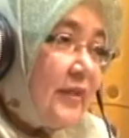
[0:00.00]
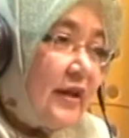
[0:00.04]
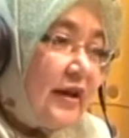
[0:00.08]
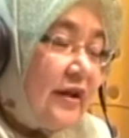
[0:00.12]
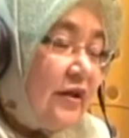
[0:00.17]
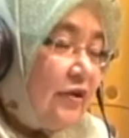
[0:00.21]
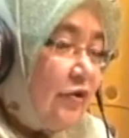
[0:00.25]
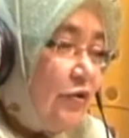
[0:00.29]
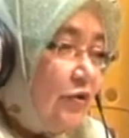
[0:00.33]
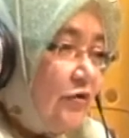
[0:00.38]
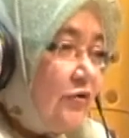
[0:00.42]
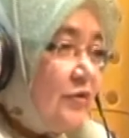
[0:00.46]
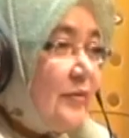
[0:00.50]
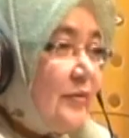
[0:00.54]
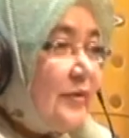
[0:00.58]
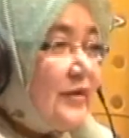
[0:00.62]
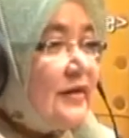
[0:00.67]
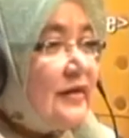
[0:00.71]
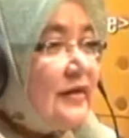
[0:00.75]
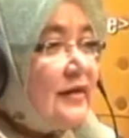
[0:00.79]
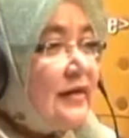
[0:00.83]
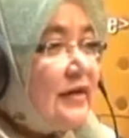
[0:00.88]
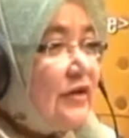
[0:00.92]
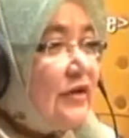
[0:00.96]
then
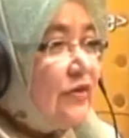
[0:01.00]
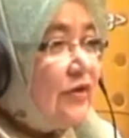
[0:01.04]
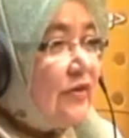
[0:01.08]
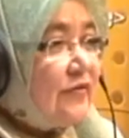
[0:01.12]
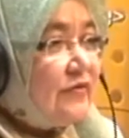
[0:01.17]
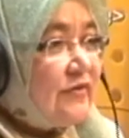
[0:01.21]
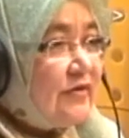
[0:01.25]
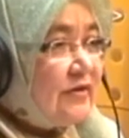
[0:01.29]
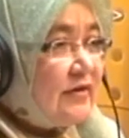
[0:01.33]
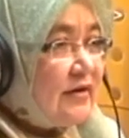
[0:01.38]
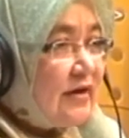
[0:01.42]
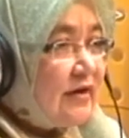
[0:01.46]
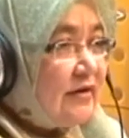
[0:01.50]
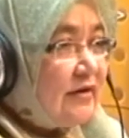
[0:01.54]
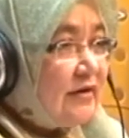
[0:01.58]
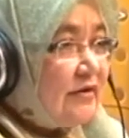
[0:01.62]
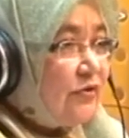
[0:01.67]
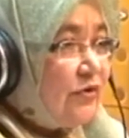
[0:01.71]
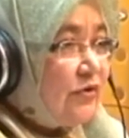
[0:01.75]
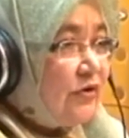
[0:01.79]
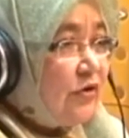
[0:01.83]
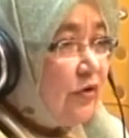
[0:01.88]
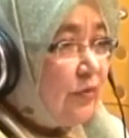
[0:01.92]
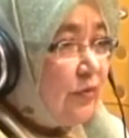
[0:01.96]
automatically you have to start
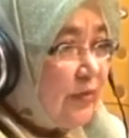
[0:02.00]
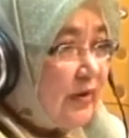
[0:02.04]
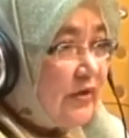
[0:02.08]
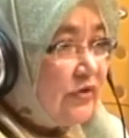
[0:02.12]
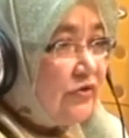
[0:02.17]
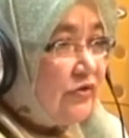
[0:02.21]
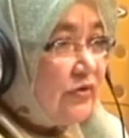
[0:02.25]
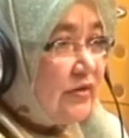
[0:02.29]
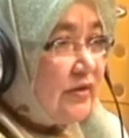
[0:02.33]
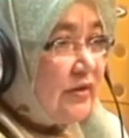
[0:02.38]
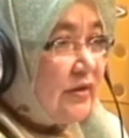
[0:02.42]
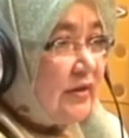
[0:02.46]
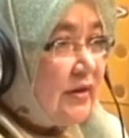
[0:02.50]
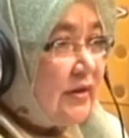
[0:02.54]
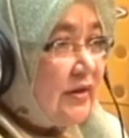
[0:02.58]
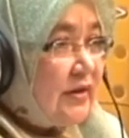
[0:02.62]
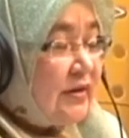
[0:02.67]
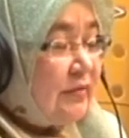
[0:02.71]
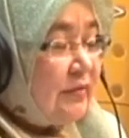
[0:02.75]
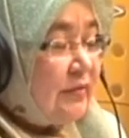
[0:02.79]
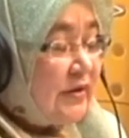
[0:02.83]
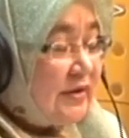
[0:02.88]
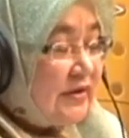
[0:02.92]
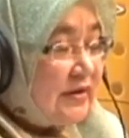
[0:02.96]
doing your budget,
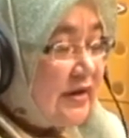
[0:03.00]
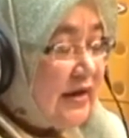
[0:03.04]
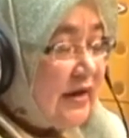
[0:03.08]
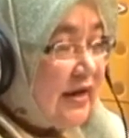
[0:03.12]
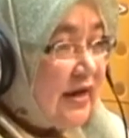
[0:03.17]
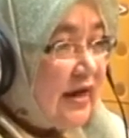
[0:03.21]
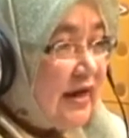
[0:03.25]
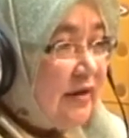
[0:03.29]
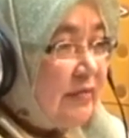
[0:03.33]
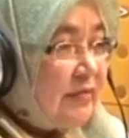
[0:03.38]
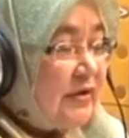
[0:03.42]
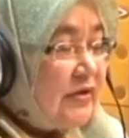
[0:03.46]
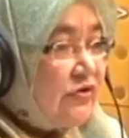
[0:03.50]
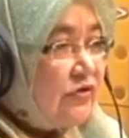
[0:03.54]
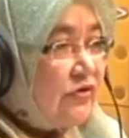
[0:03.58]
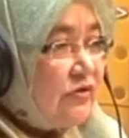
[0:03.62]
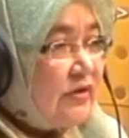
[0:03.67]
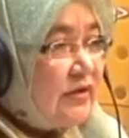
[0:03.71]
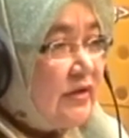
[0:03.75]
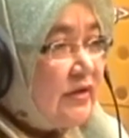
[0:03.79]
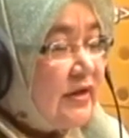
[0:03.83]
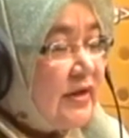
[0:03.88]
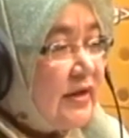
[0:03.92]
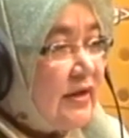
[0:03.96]
because like I
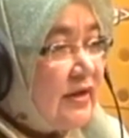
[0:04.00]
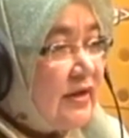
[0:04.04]
mentioned,